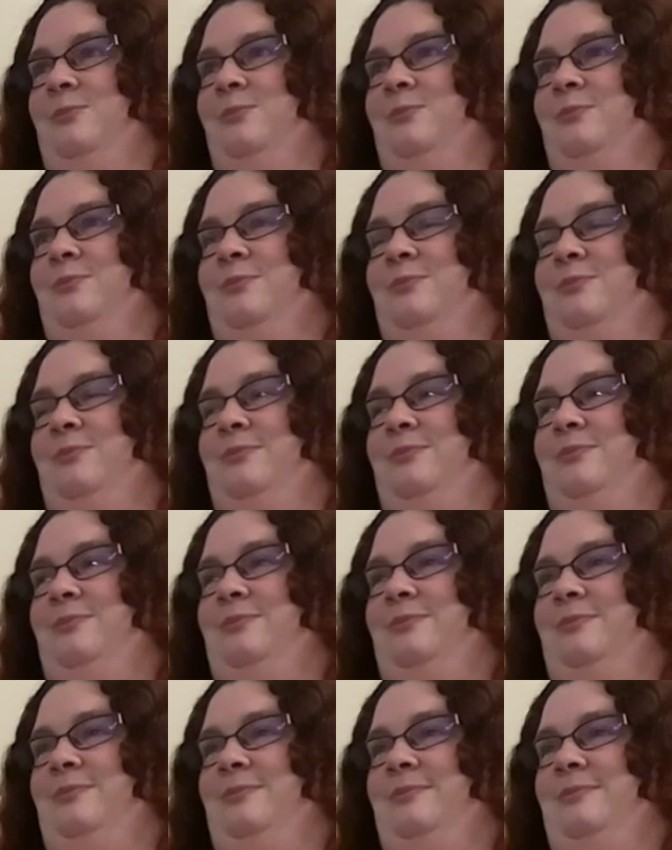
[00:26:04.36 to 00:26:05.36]

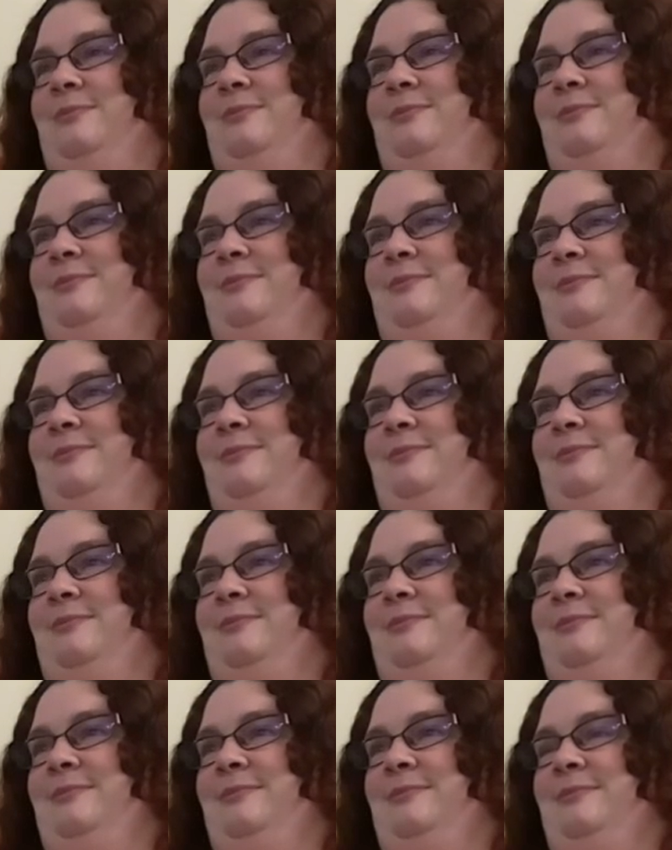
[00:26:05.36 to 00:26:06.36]

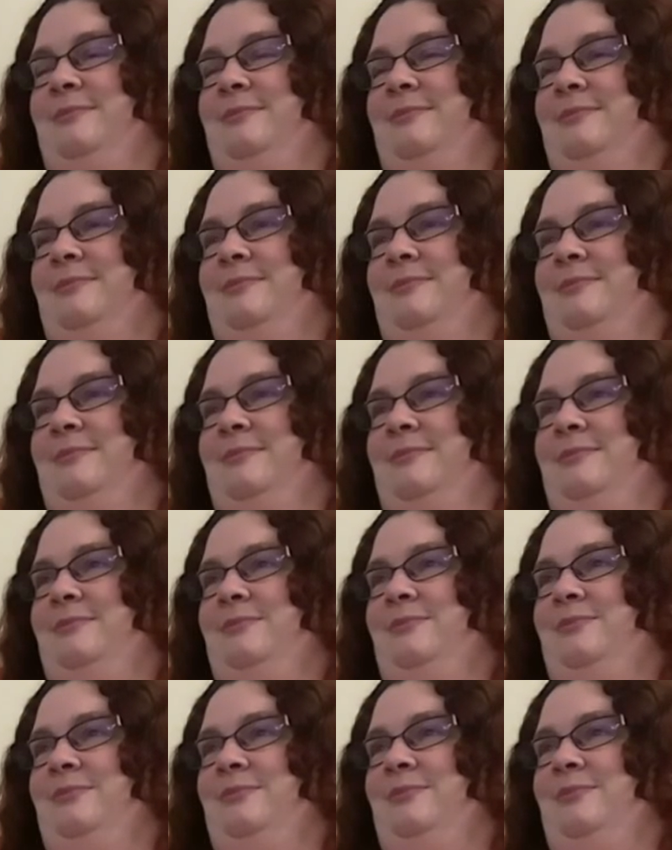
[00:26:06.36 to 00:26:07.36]

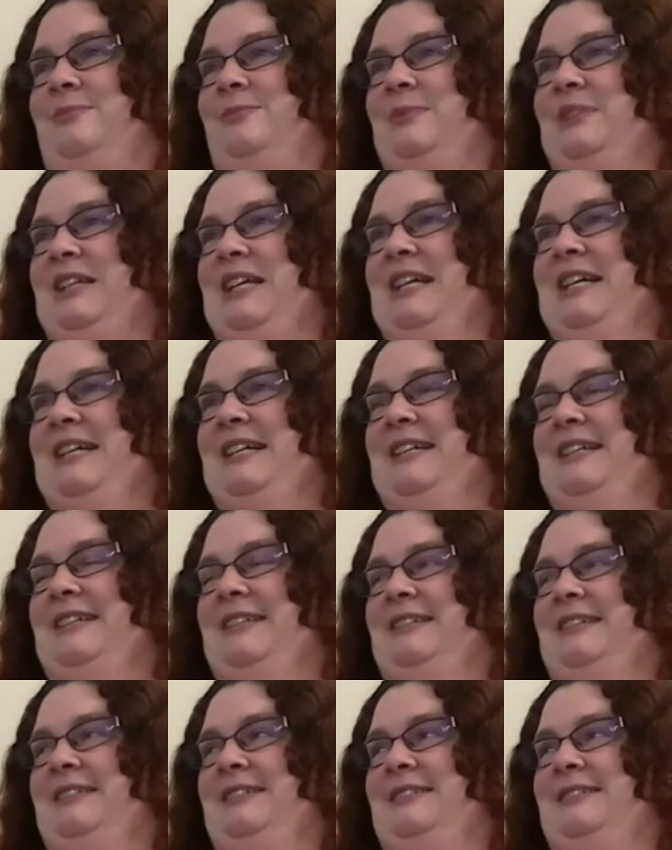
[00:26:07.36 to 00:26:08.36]
This person isn't speaking.